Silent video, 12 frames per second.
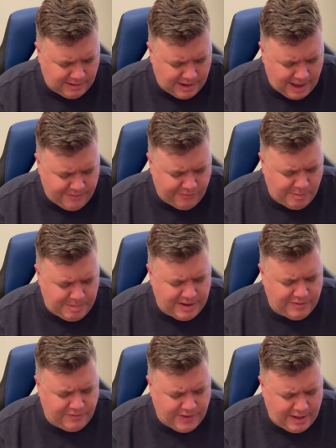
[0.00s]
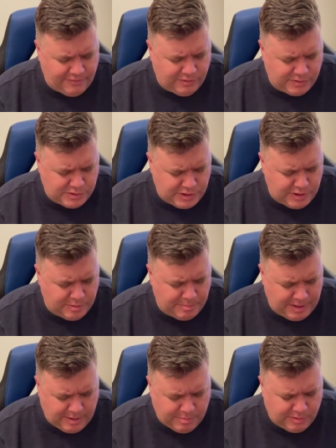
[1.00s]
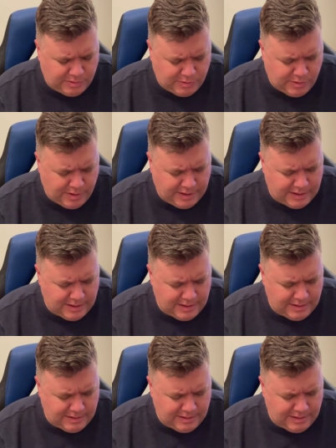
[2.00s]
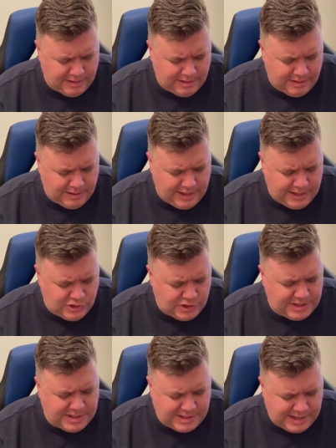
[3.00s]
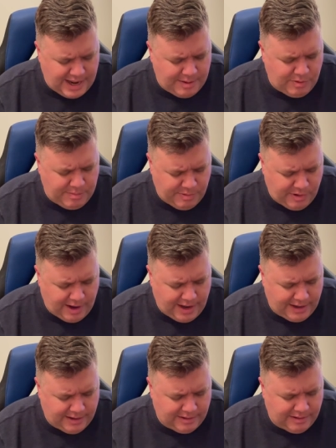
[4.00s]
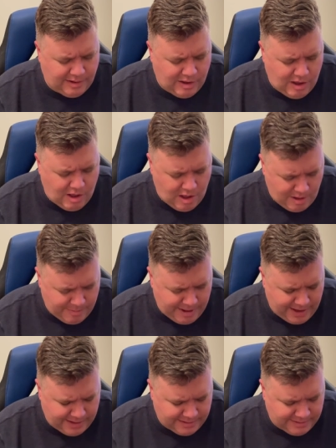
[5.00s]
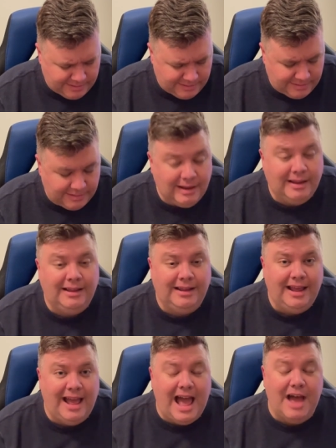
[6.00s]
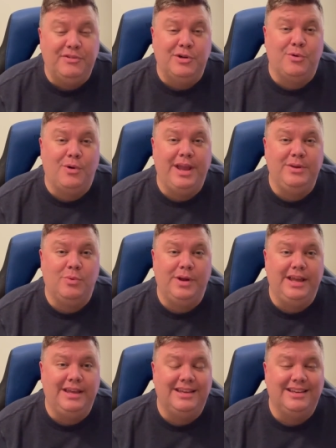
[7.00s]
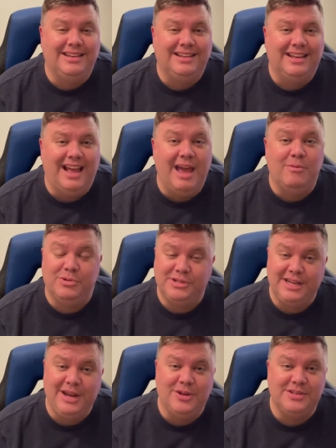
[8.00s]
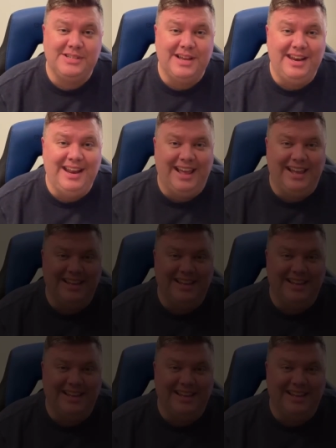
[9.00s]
and for being faithful to your people, Lord. In Jesus' name we pray. Amen. Have a great week, and we'll see you on Sunday.